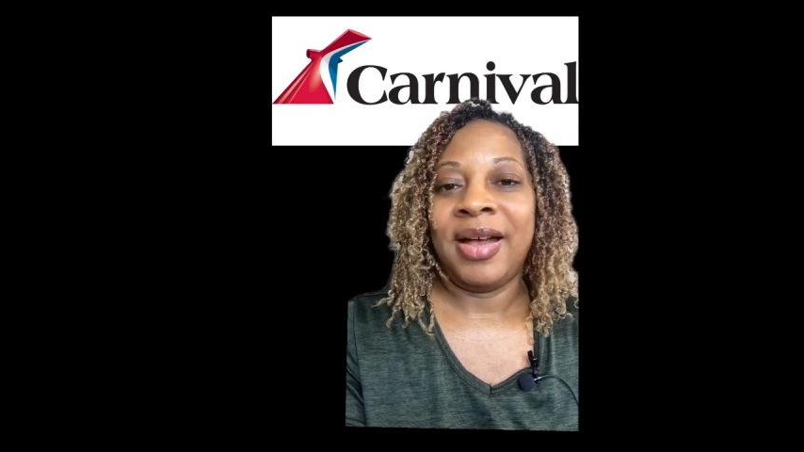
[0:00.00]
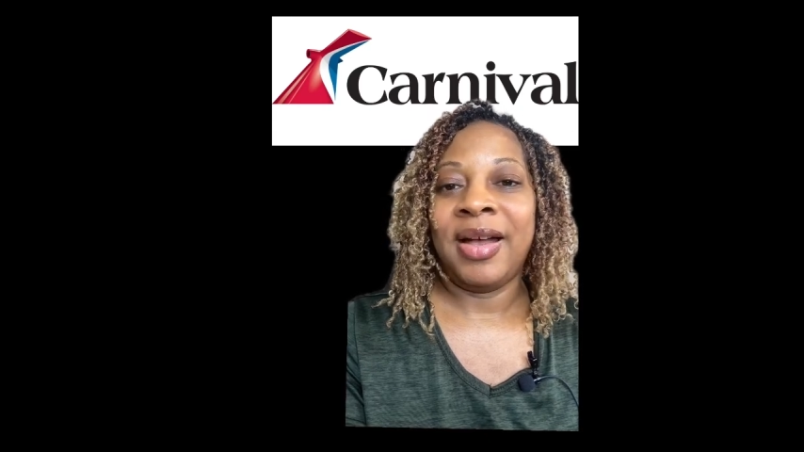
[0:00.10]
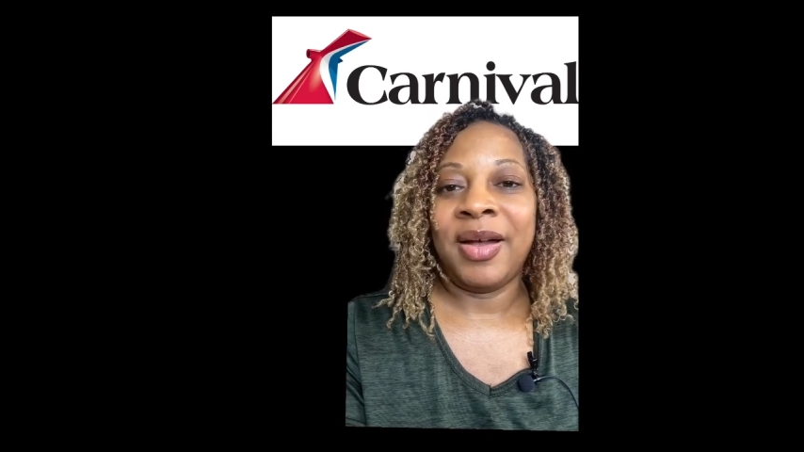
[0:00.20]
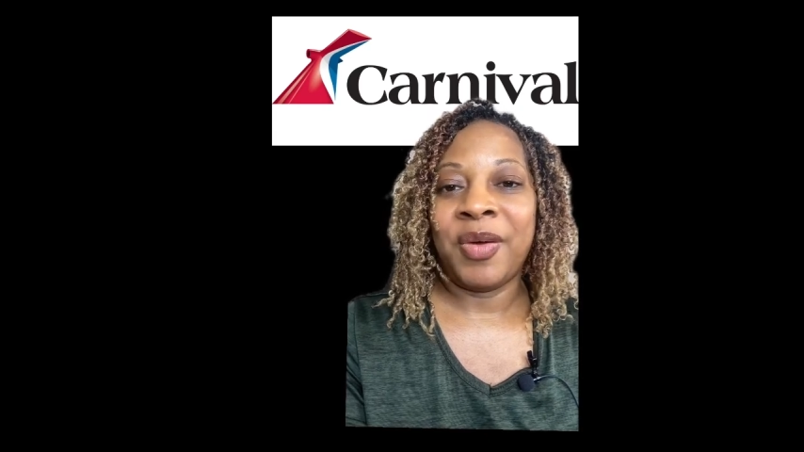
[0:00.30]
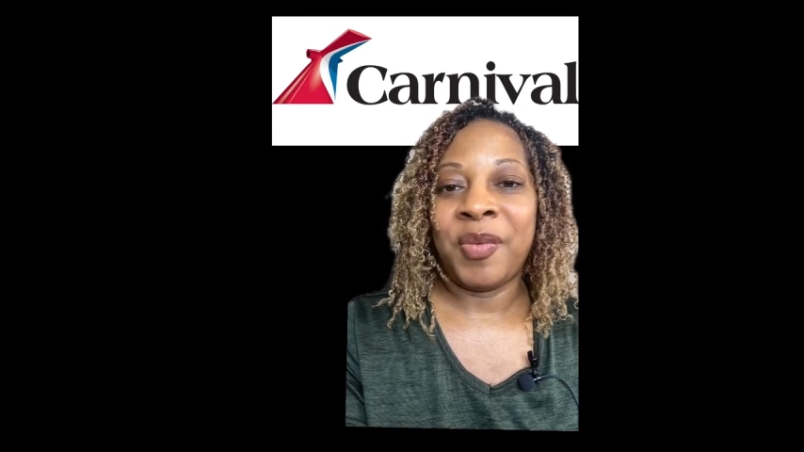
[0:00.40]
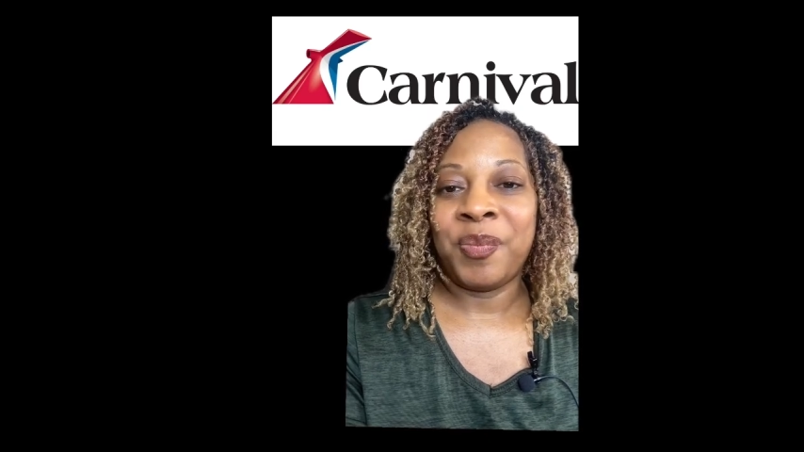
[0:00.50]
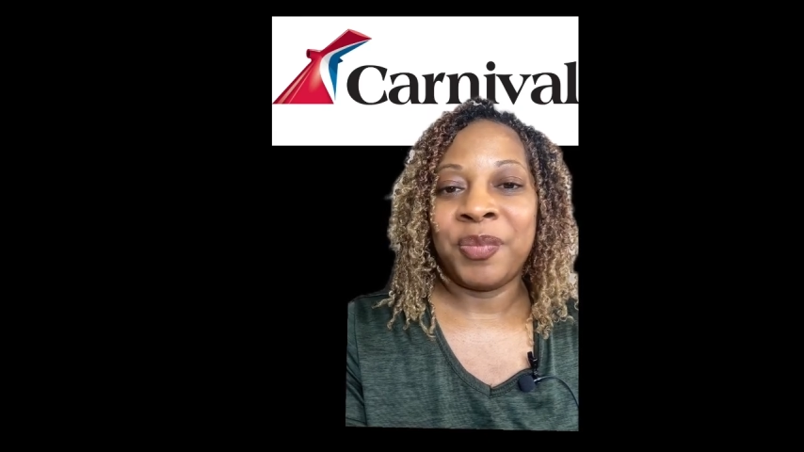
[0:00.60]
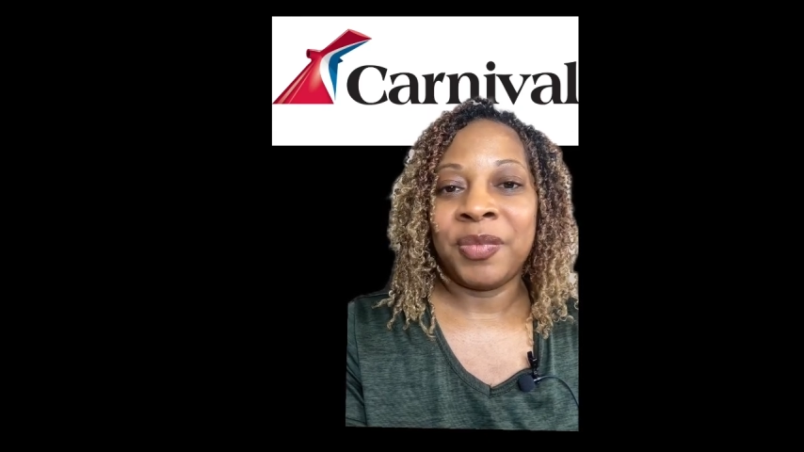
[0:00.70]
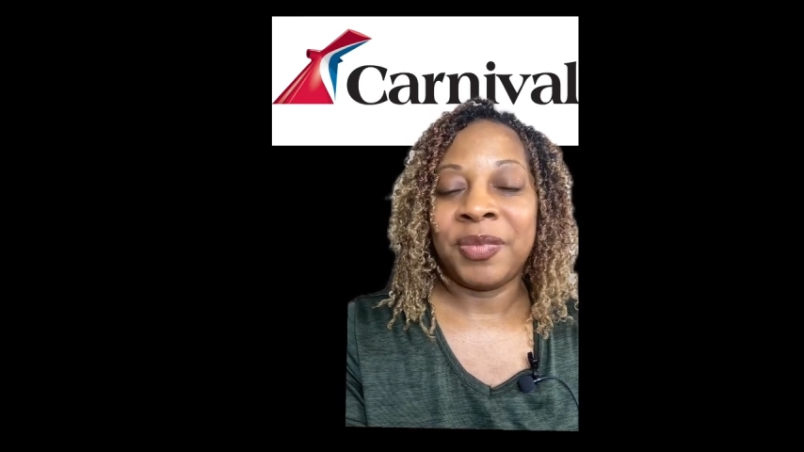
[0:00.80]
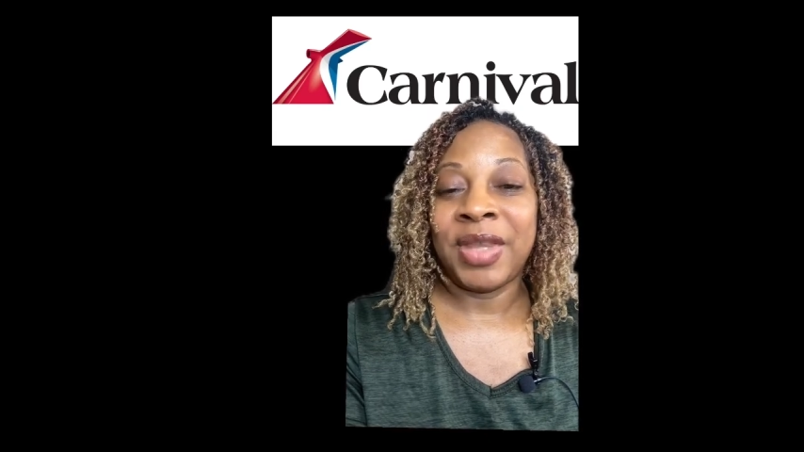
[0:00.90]

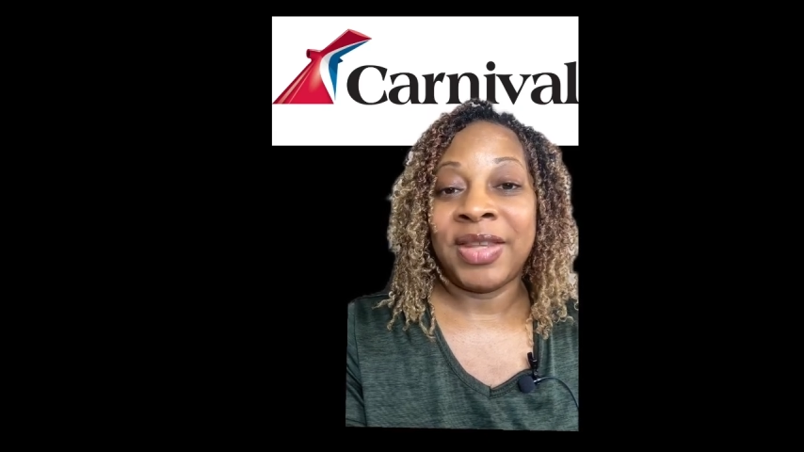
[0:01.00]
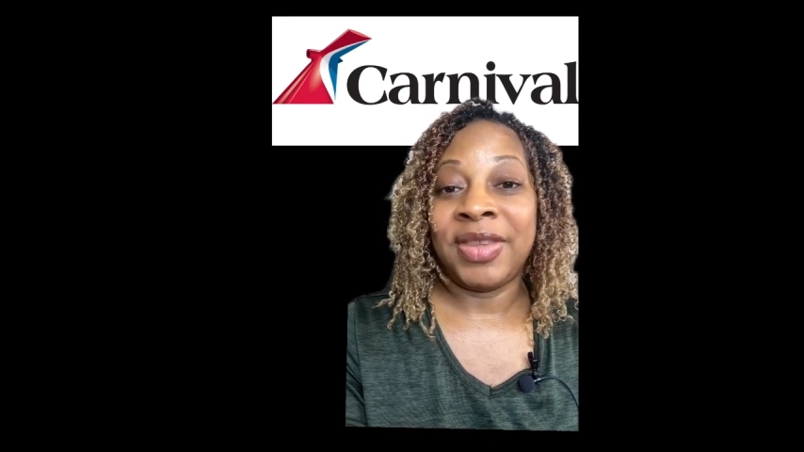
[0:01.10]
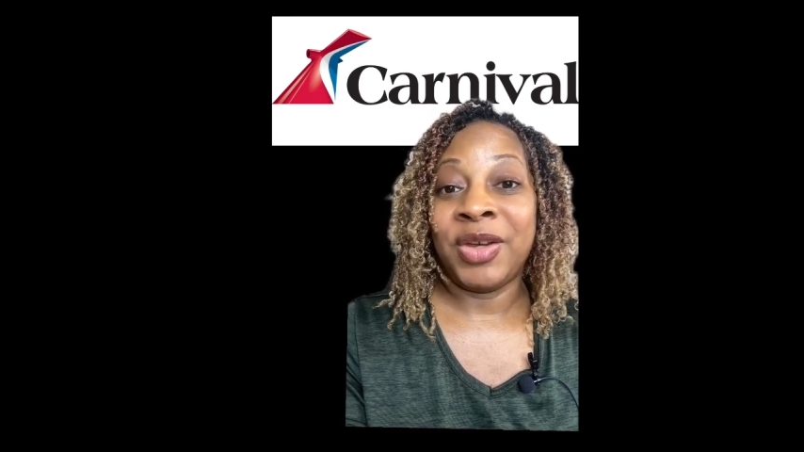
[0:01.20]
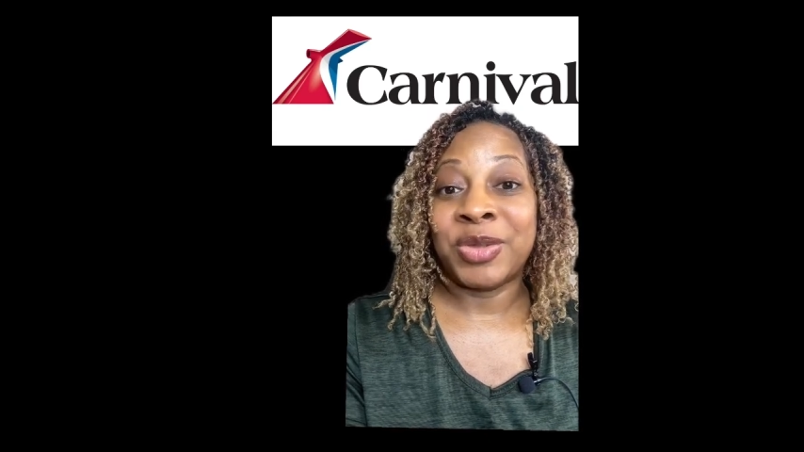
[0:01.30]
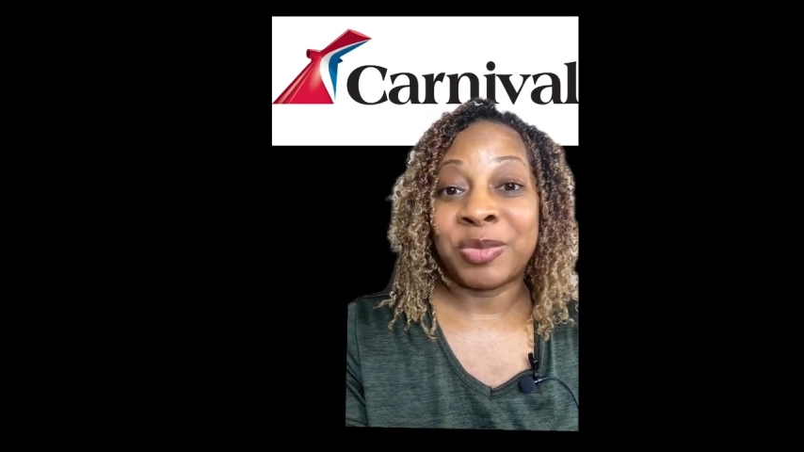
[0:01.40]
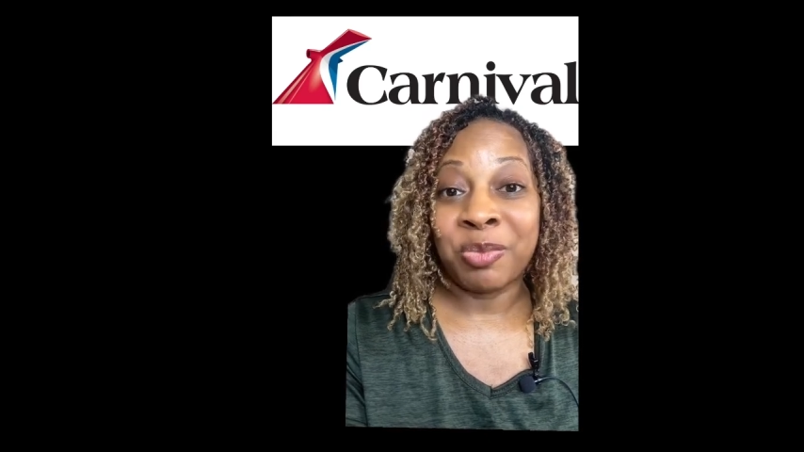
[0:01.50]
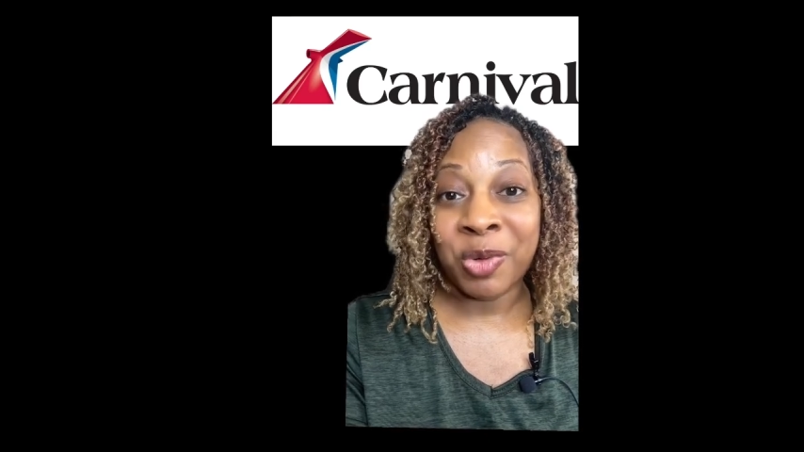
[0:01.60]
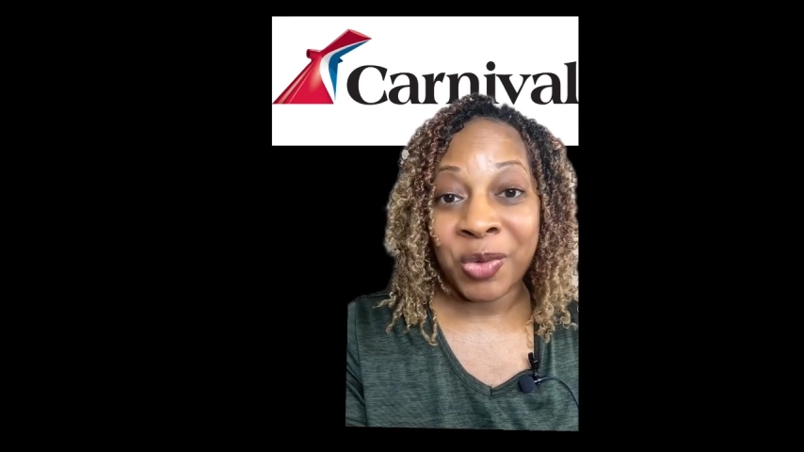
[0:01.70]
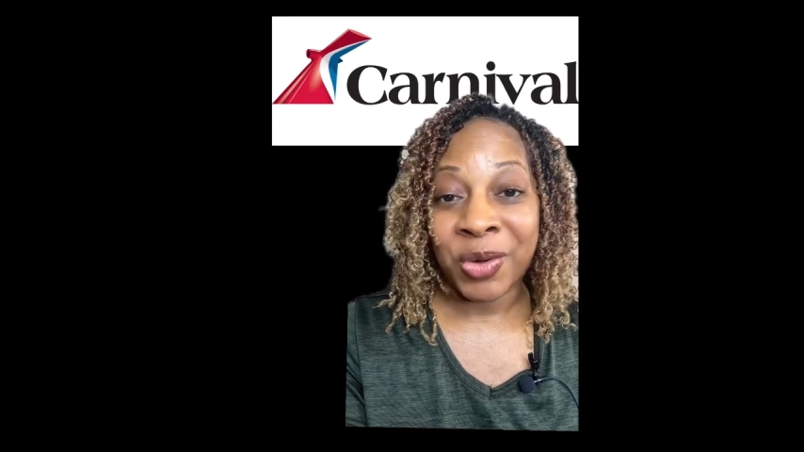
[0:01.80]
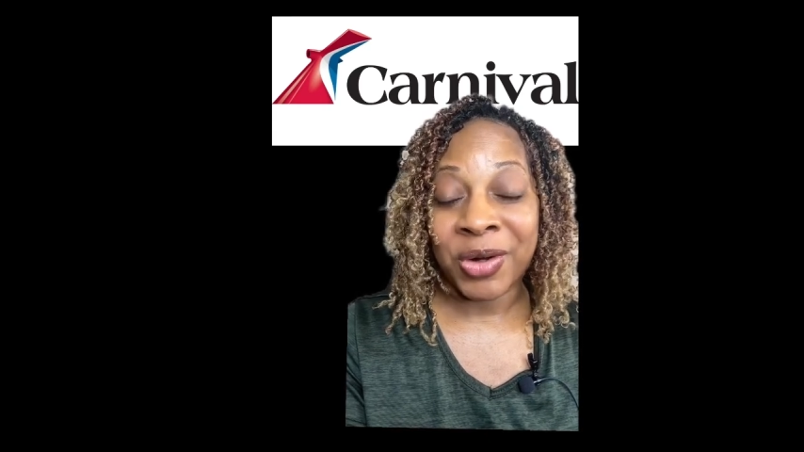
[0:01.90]
that there's
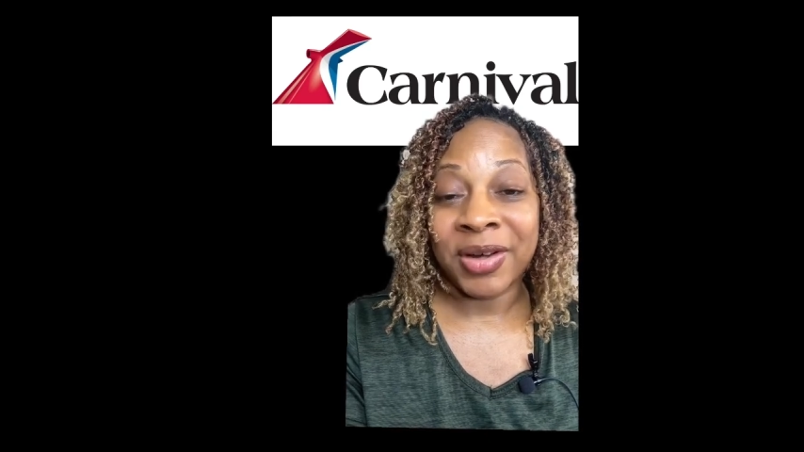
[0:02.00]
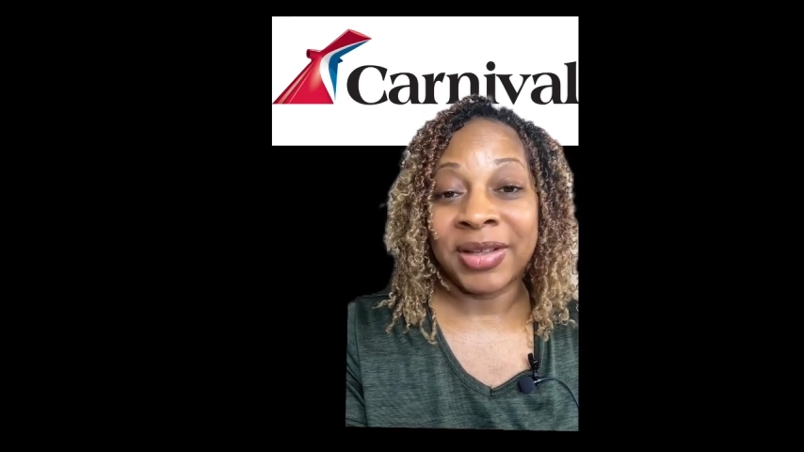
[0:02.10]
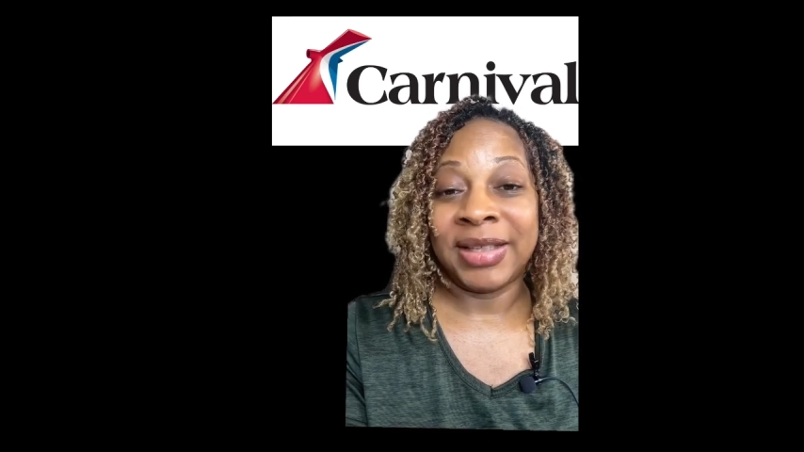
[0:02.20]
more.